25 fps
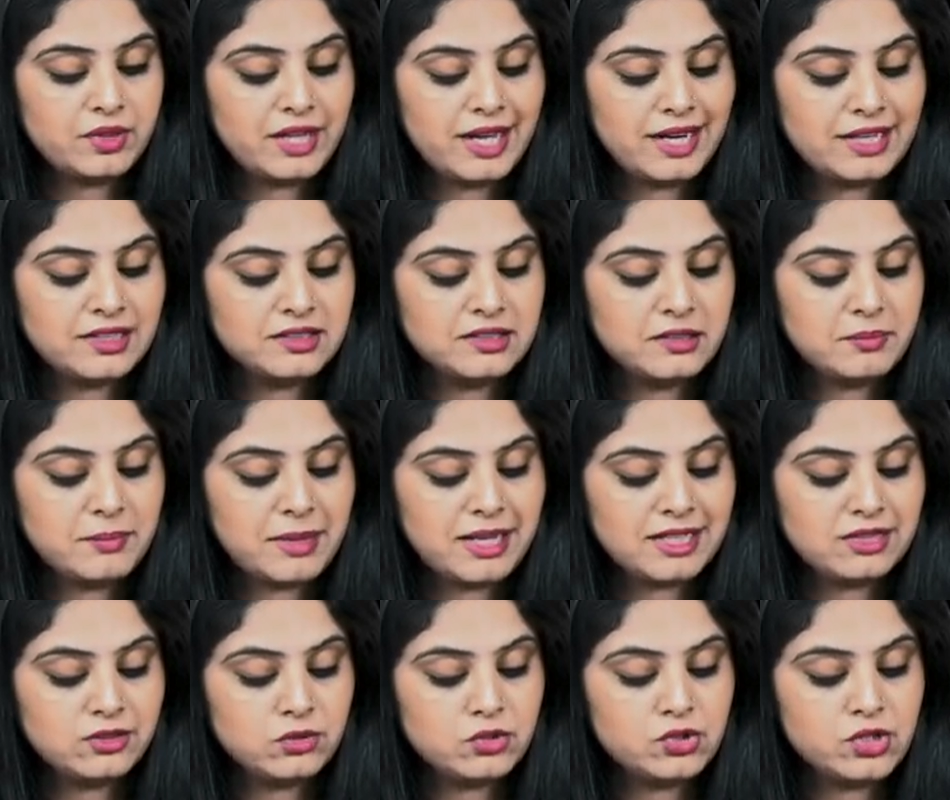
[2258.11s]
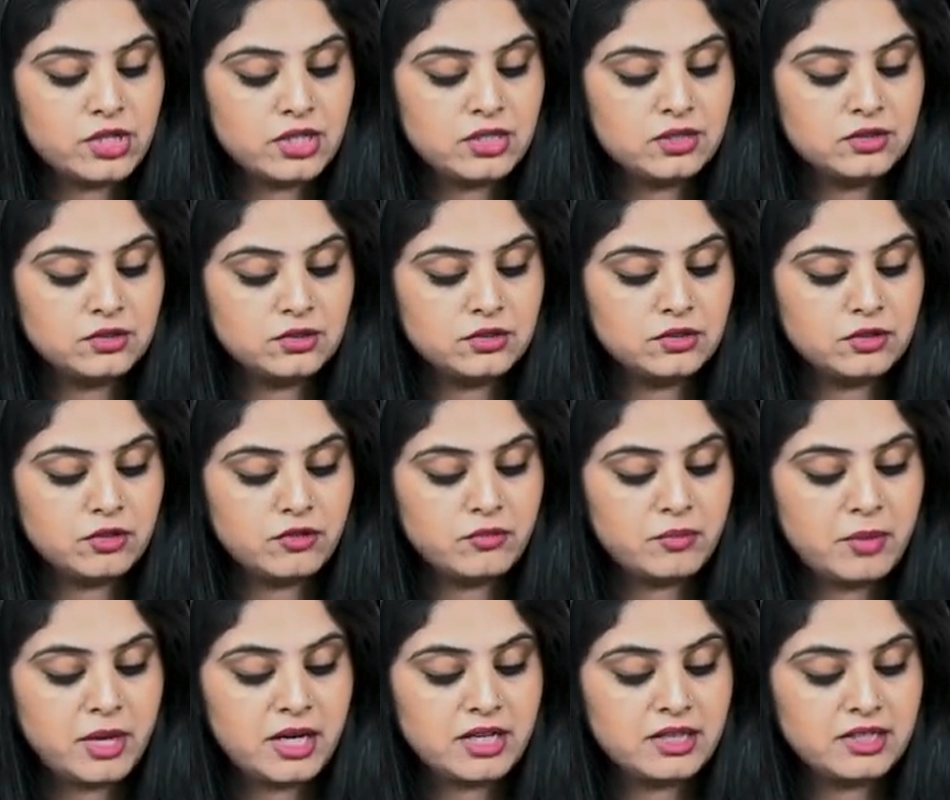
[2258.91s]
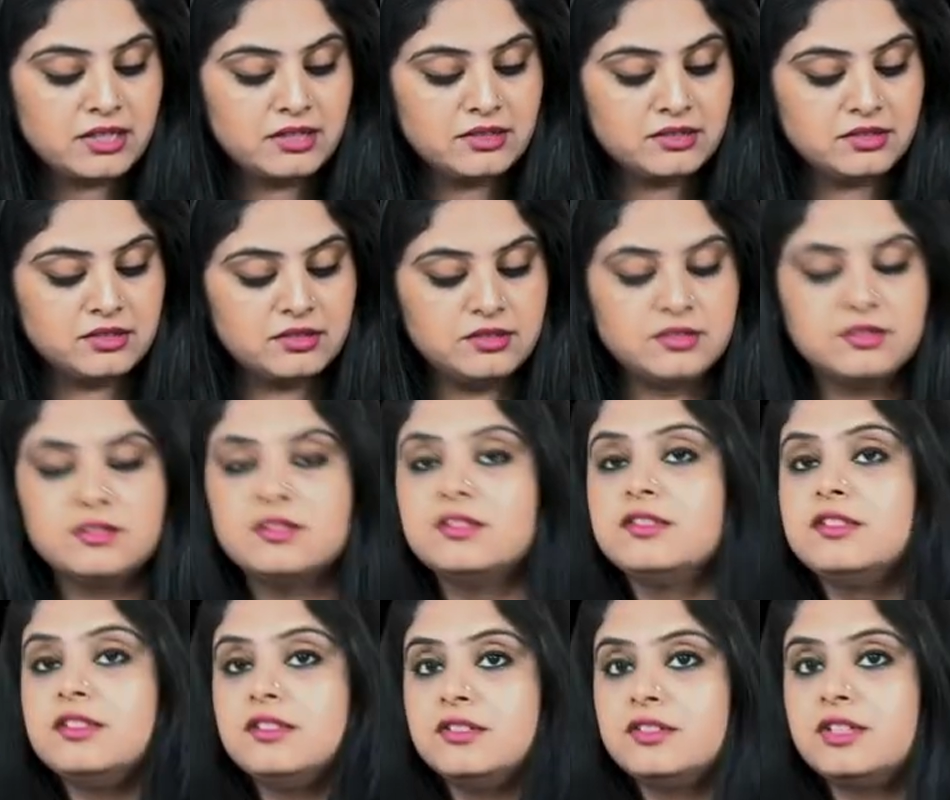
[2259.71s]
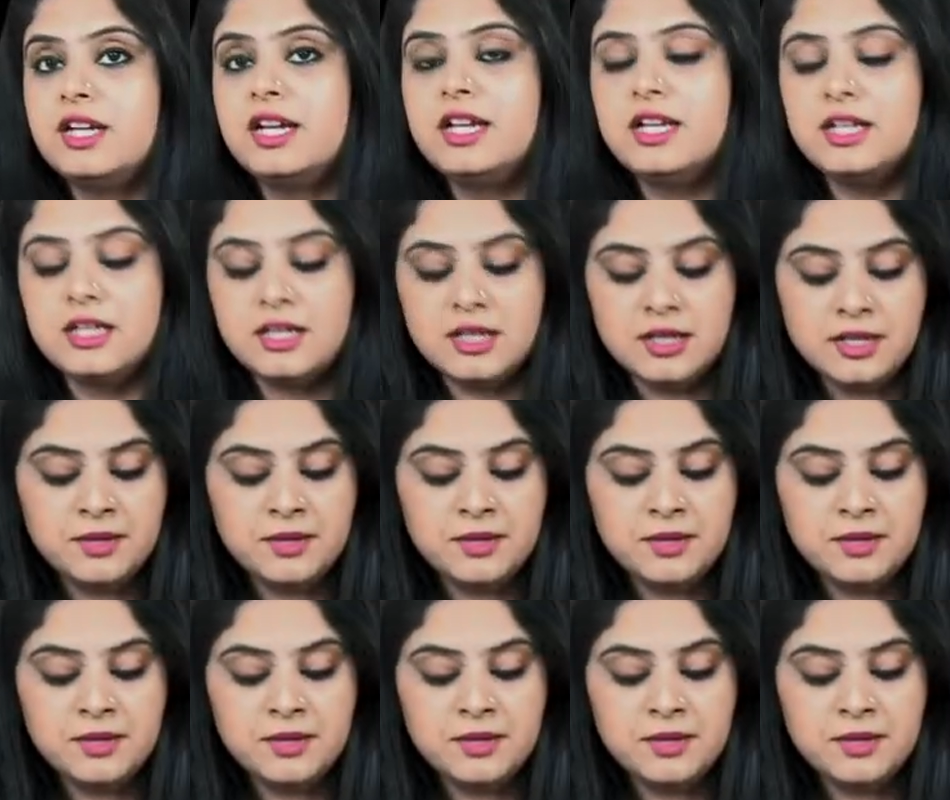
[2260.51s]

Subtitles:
That is the pathogenesis of Parkinson's disease, right?